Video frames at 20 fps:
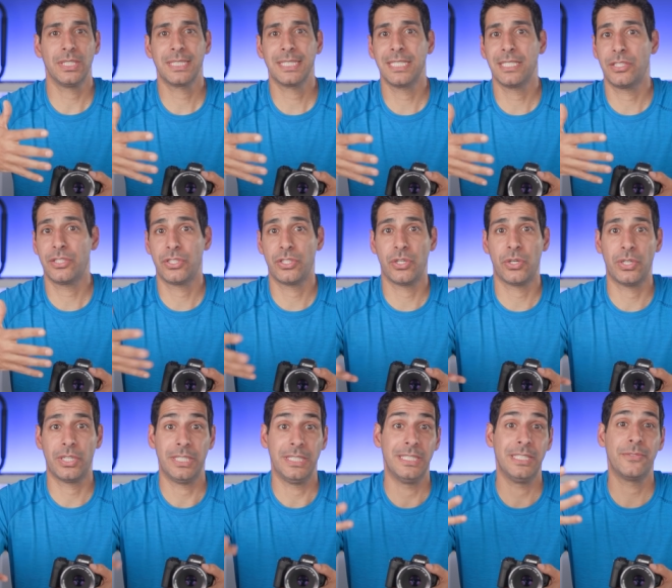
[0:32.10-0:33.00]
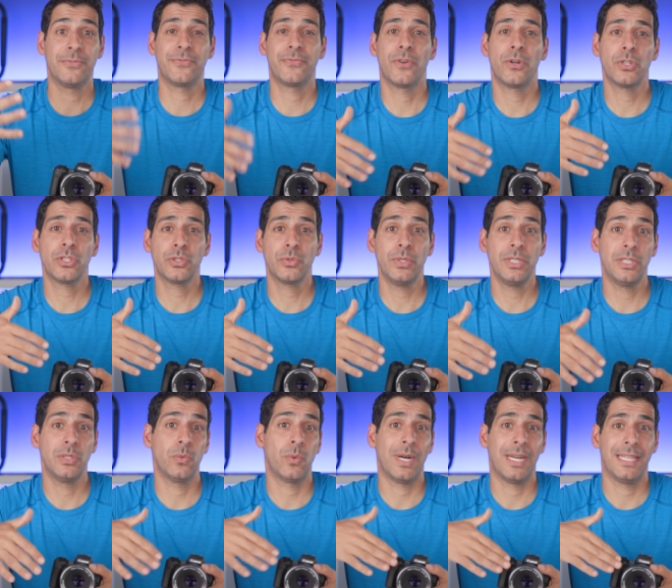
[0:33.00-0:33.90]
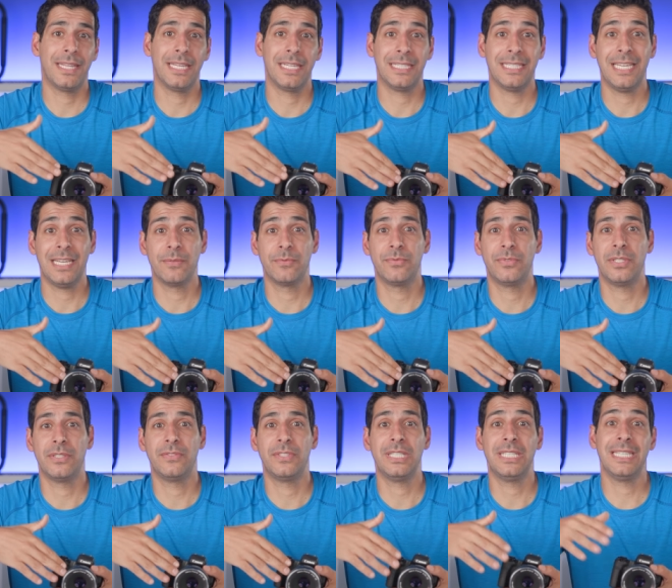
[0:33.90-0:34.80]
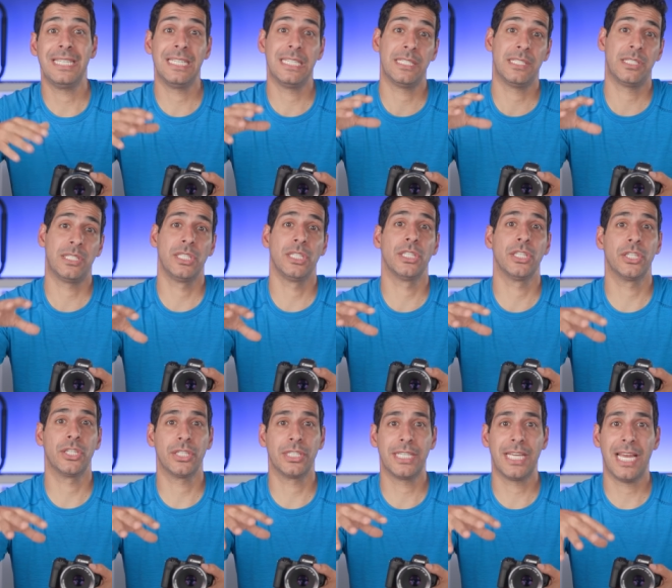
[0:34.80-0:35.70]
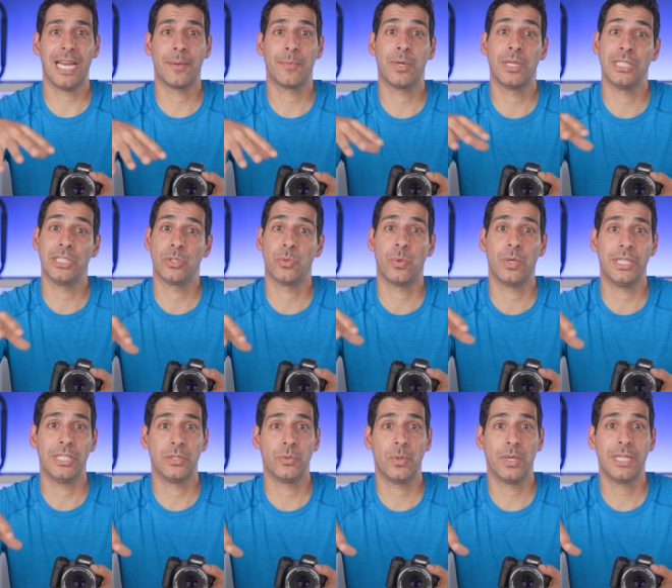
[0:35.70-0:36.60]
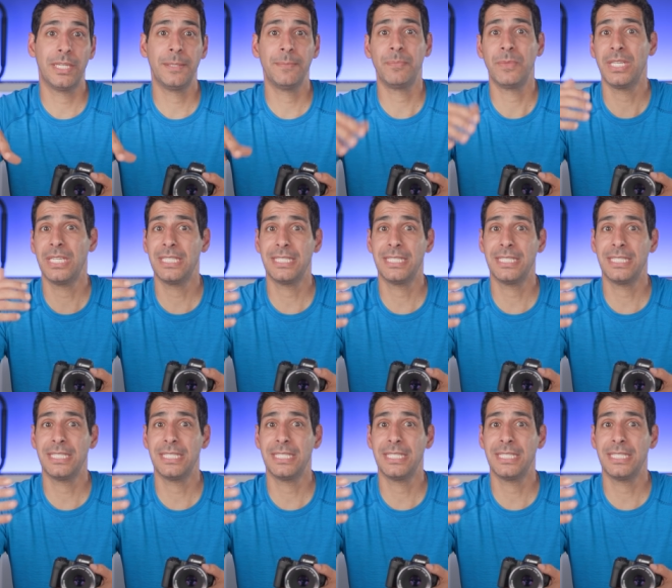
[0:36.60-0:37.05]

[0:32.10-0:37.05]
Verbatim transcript: let's get started. And the first reason why I think the M50 is still a good camera in 2020